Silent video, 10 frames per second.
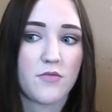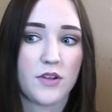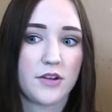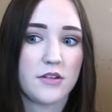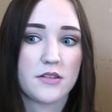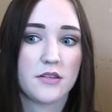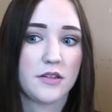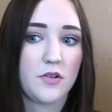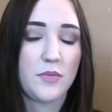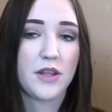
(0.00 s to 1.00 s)
whether it's a
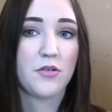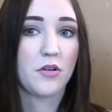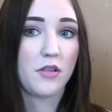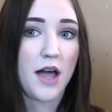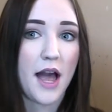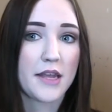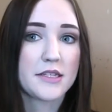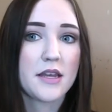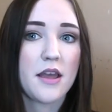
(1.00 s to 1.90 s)
little bit or a lot.